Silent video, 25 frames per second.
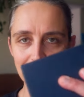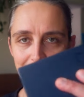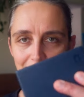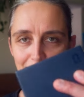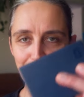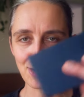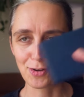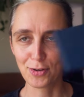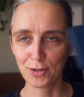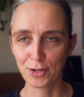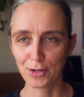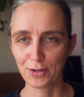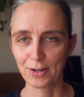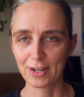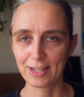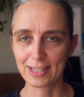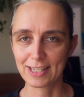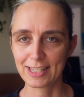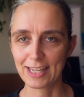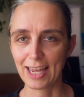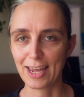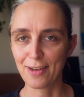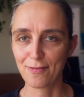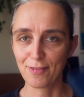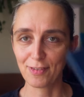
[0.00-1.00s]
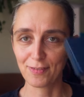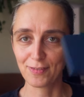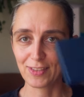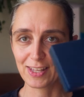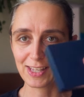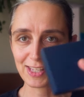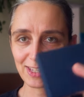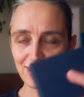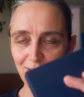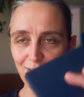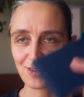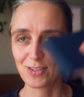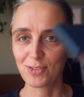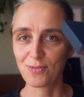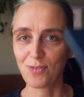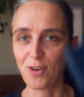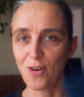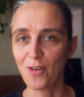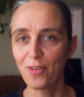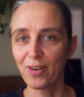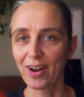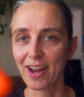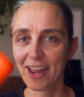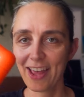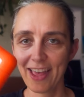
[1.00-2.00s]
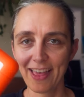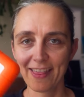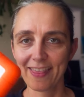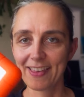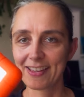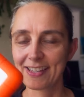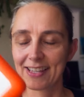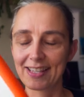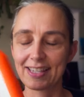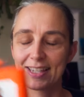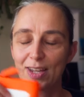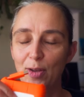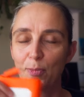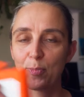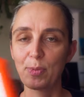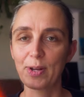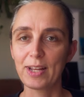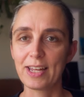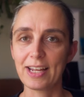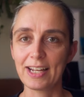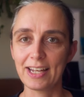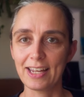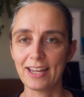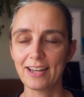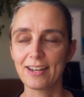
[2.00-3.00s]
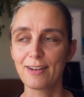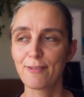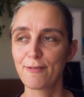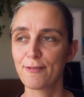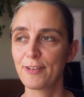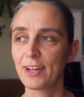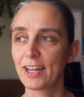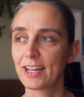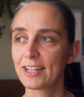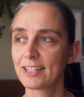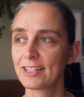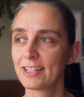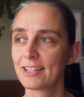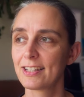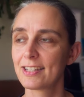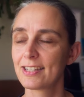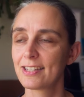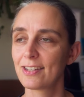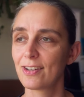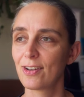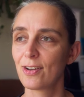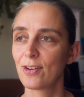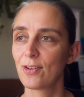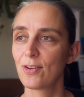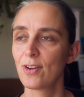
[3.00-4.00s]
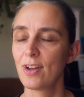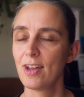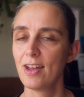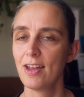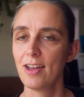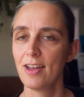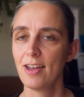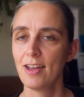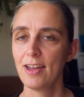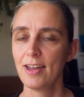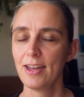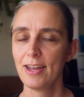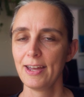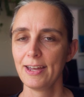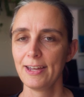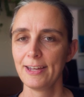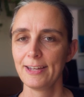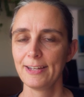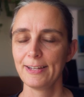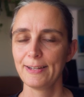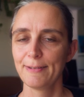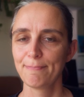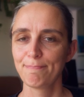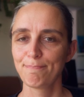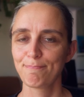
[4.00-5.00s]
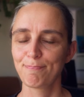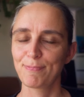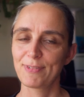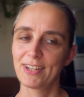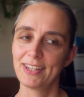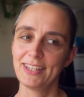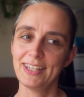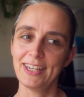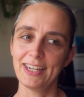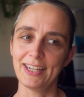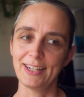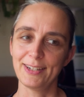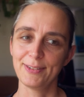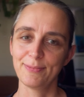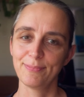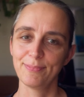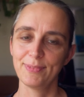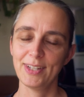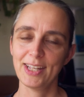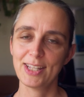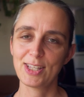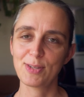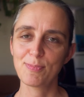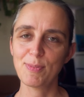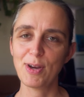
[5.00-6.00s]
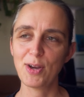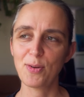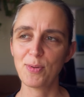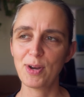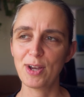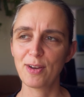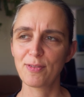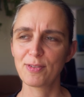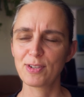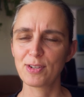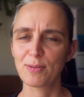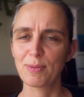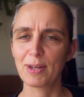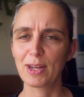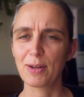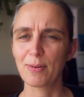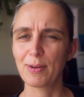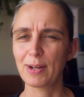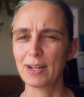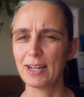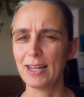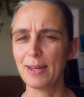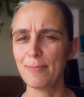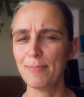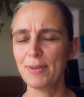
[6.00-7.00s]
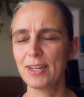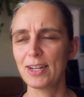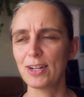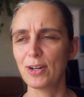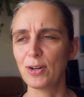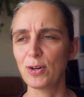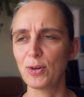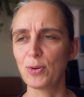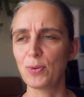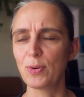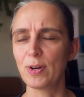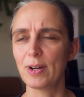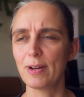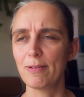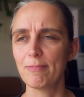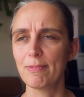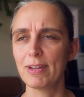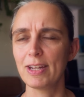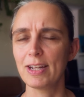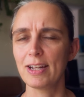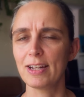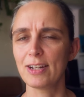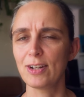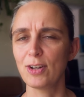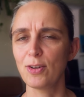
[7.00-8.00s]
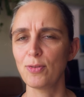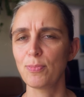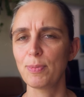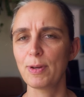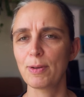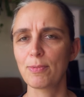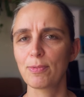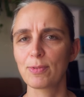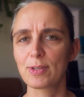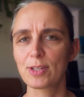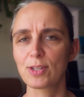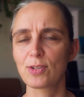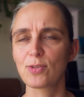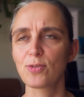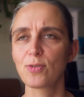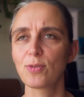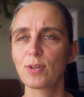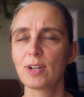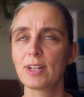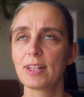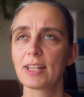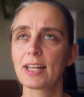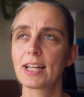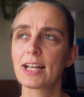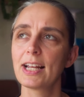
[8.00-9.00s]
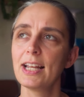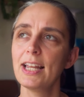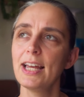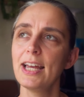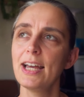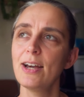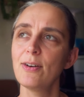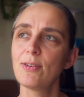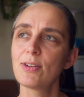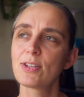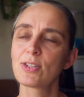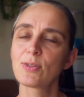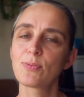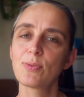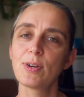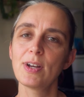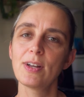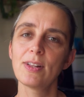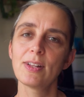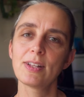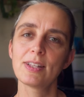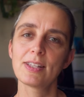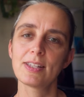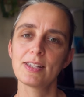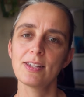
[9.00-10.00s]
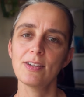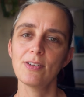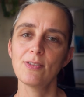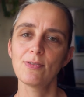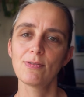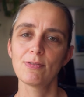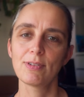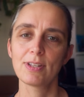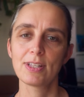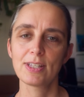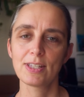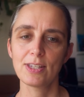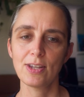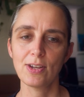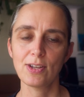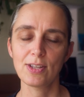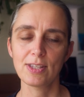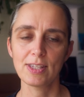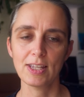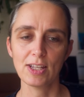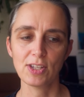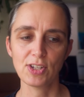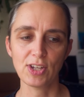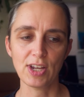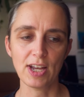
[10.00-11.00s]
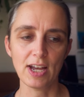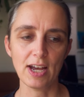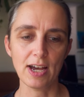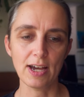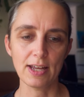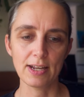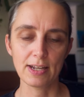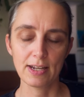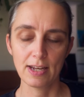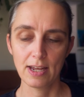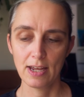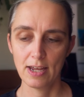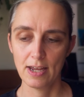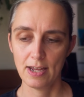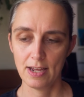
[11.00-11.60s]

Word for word: single unit safe. If this goes wrong, this is completely unaffected. So yeah, that's my way of doing it. Let me know. I mean, I know people store it in the cloud as well. It's so so such a hard